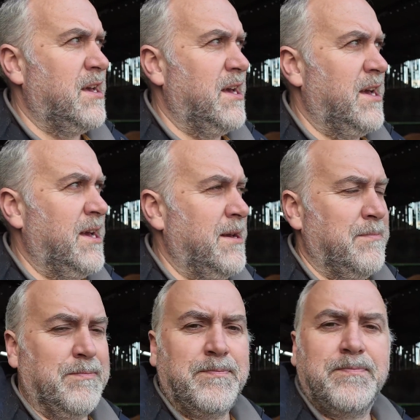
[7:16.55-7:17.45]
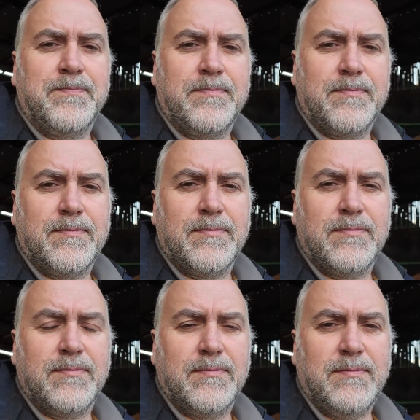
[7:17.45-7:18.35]

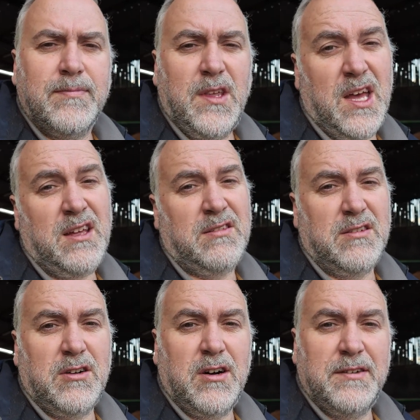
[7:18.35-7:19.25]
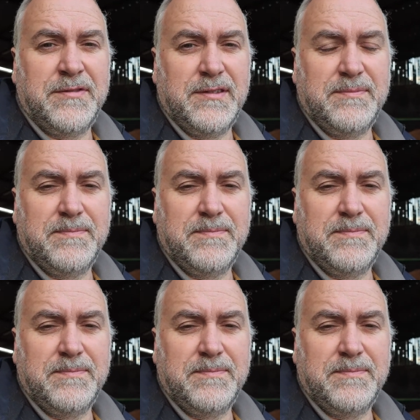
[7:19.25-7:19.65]
Yeah, so if